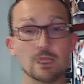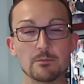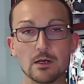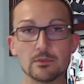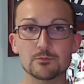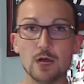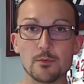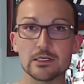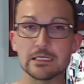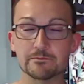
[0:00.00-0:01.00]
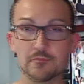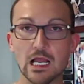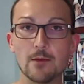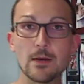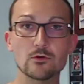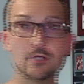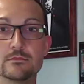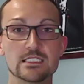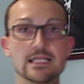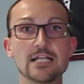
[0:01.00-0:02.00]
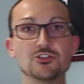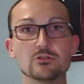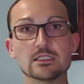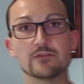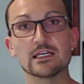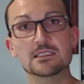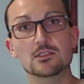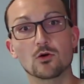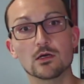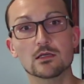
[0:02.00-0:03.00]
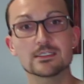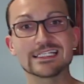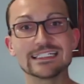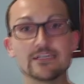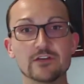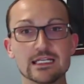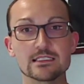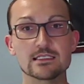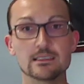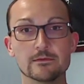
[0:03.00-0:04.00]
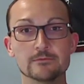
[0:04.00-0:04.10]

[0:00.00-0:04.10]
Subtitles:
Public property. How about statues of historical significance?